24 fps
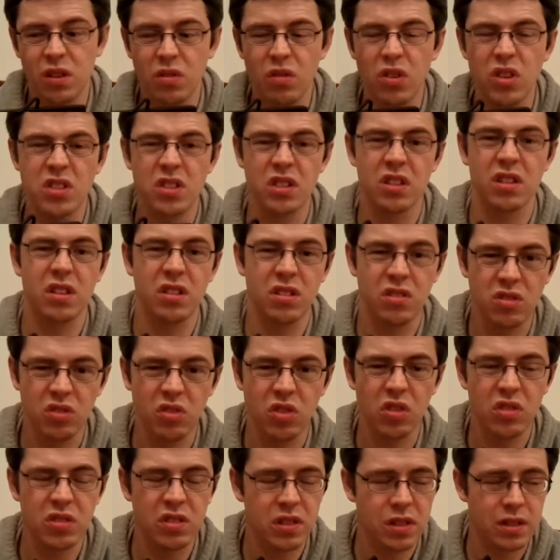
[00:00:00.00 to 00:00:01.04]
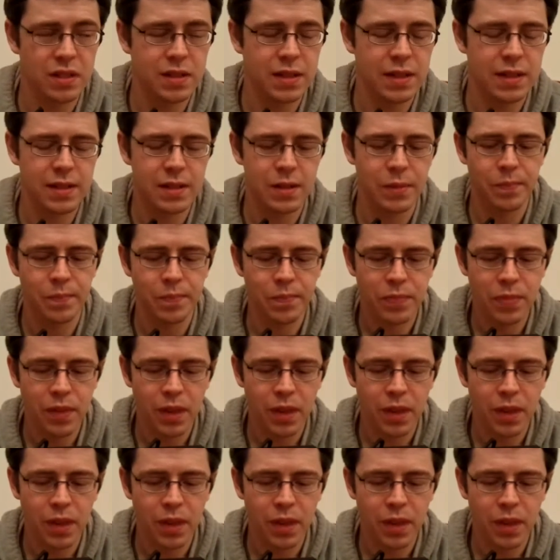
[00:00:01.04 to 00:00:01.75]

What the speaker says: original controllers on the system.